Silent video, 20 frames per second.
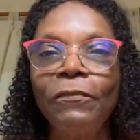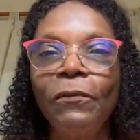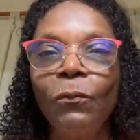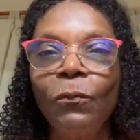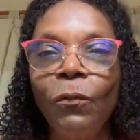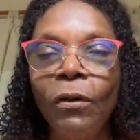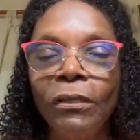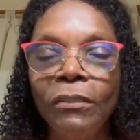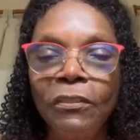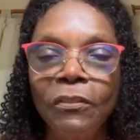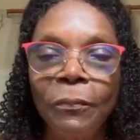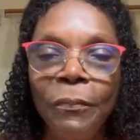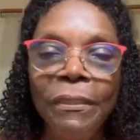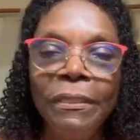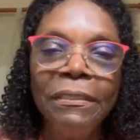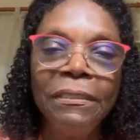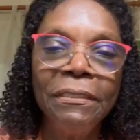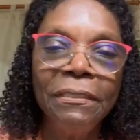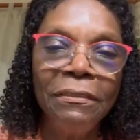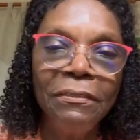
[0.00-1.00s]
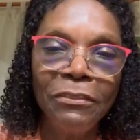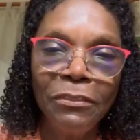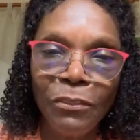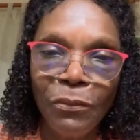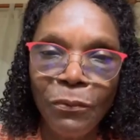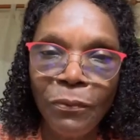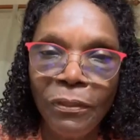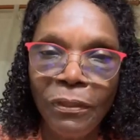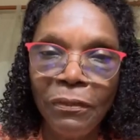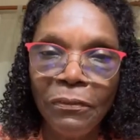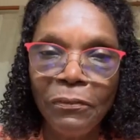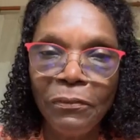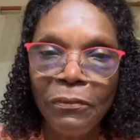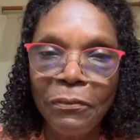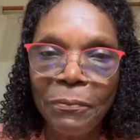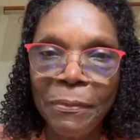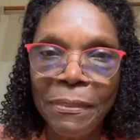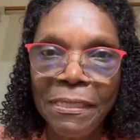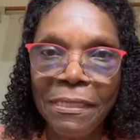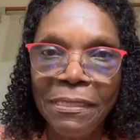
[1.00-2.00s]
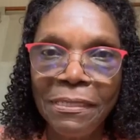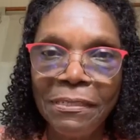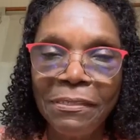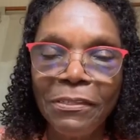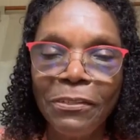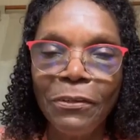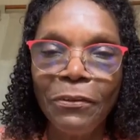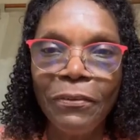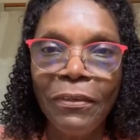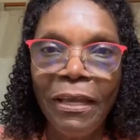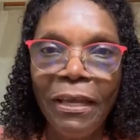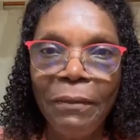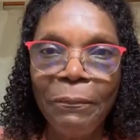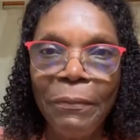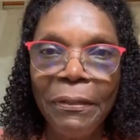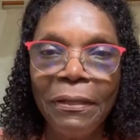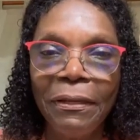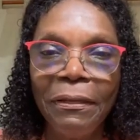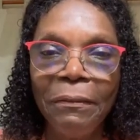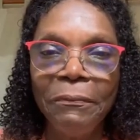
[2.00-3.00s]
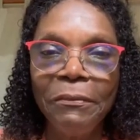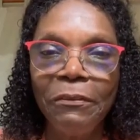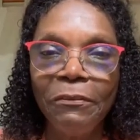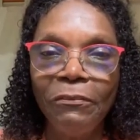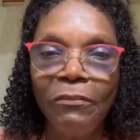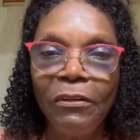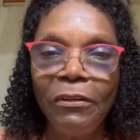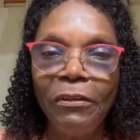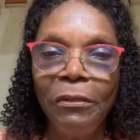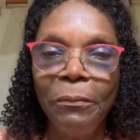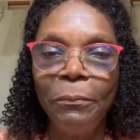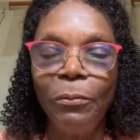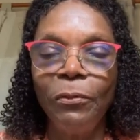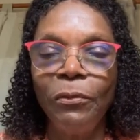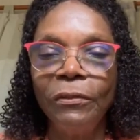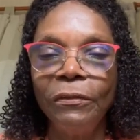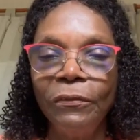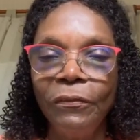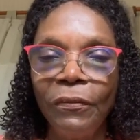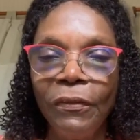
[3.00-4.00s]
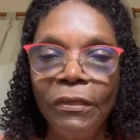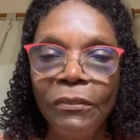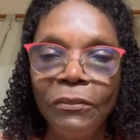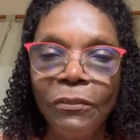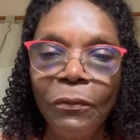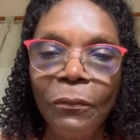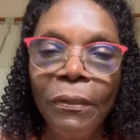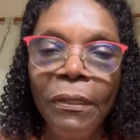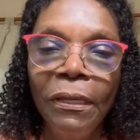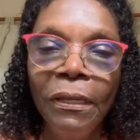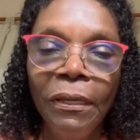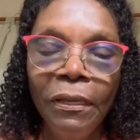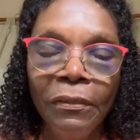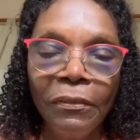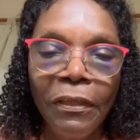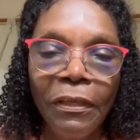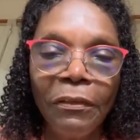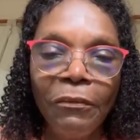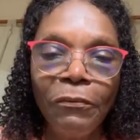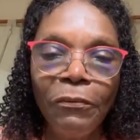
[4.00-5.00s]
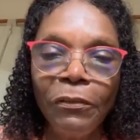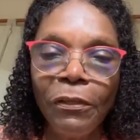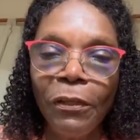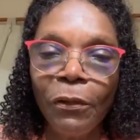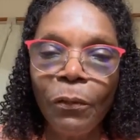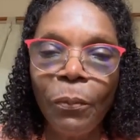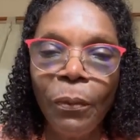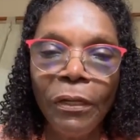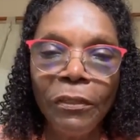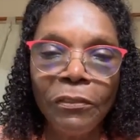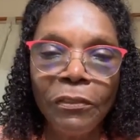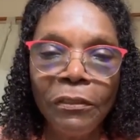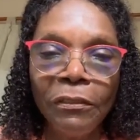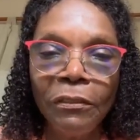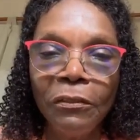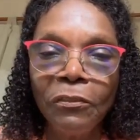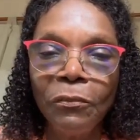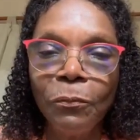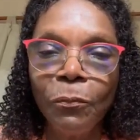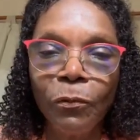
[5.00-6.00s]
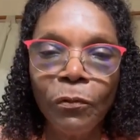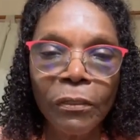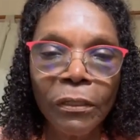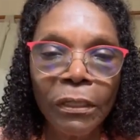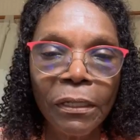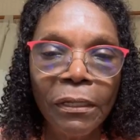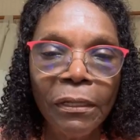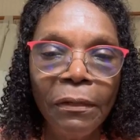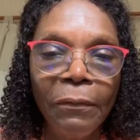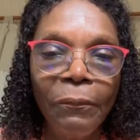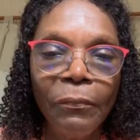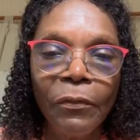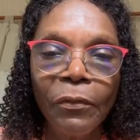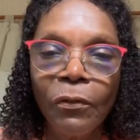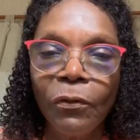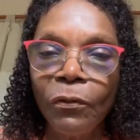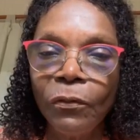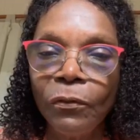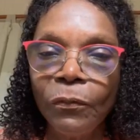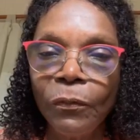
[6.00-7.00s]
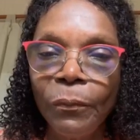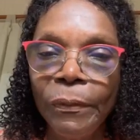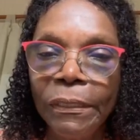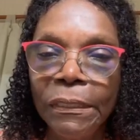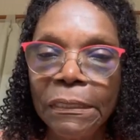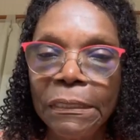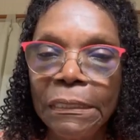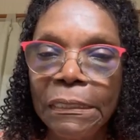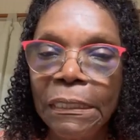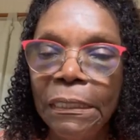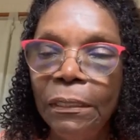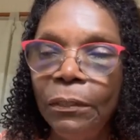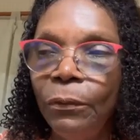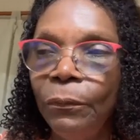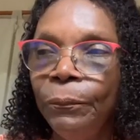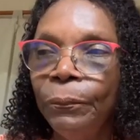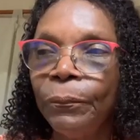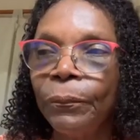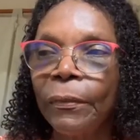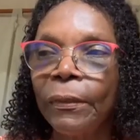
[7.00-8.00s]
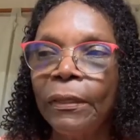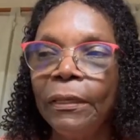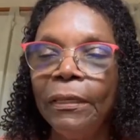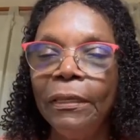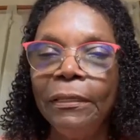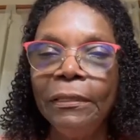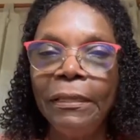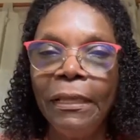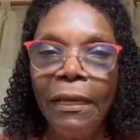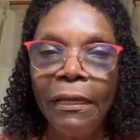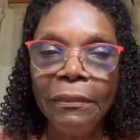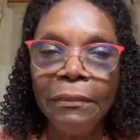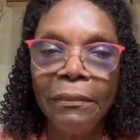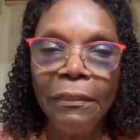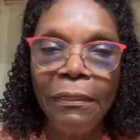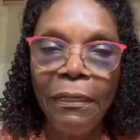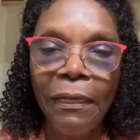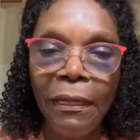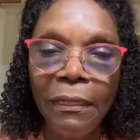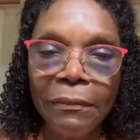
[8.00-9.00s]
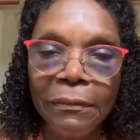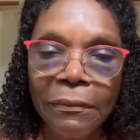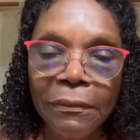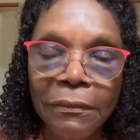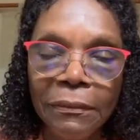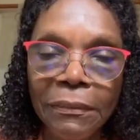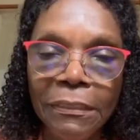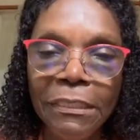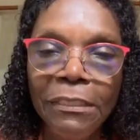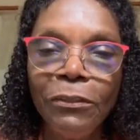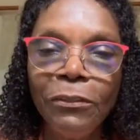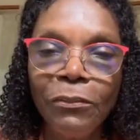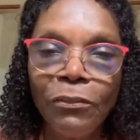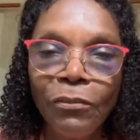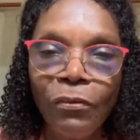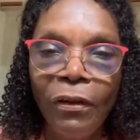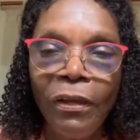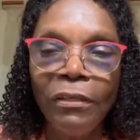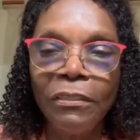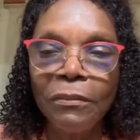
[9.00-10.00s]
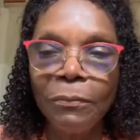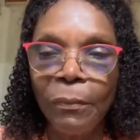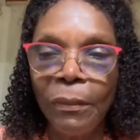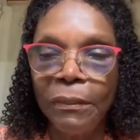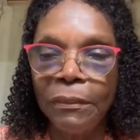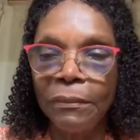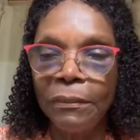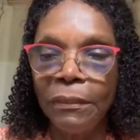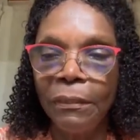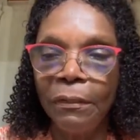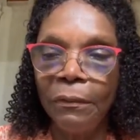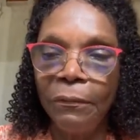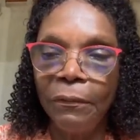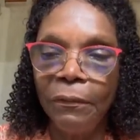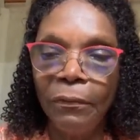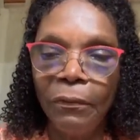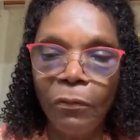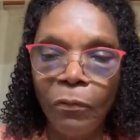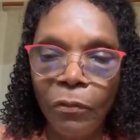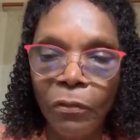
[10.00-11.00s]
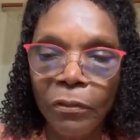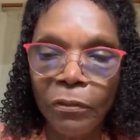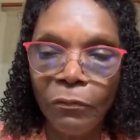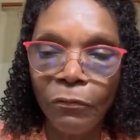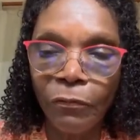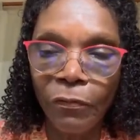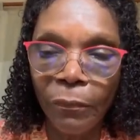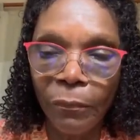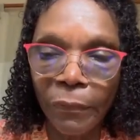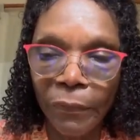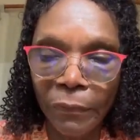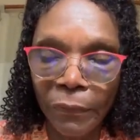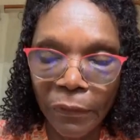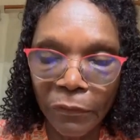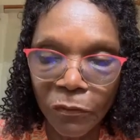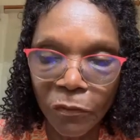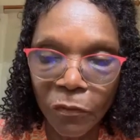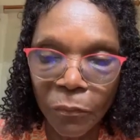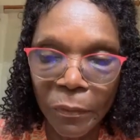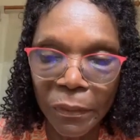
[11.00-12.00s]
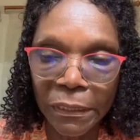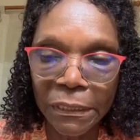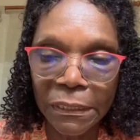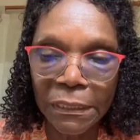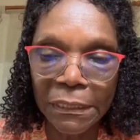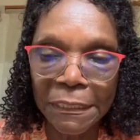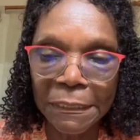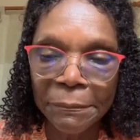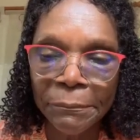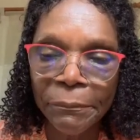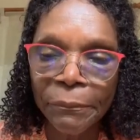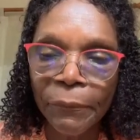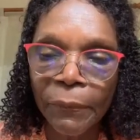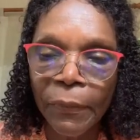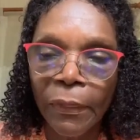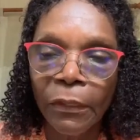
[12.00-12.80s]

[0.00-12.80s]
from one species to another species. So that becomes a very important thing. So thank you for that question. There's more to come. The goal will be to see that as a xenotransplant of organ from another species,